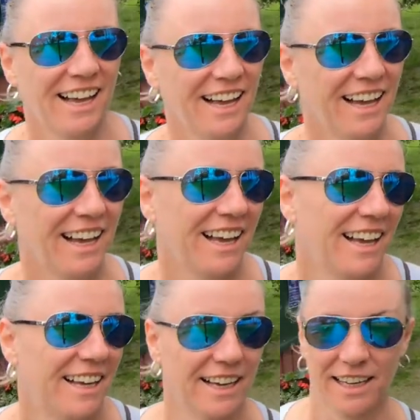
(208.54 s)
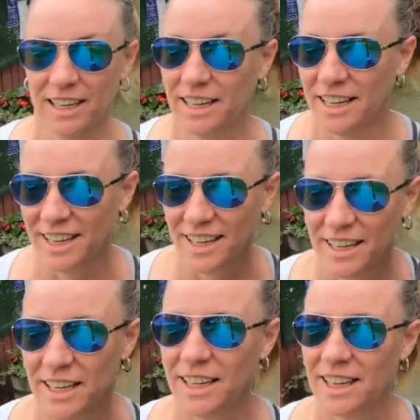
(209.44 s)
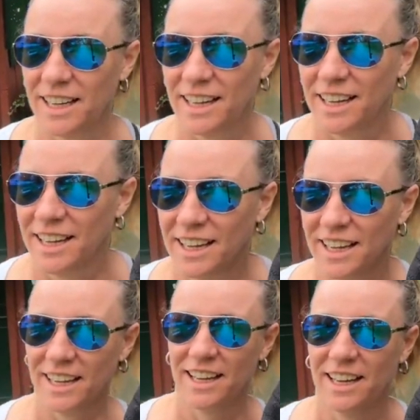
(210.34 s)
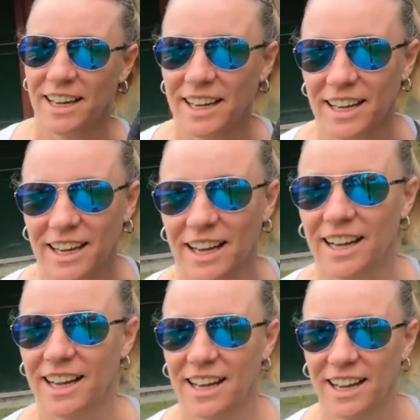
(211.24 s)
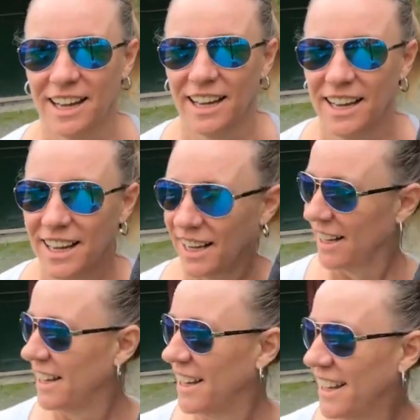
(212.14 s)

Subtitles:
(silent)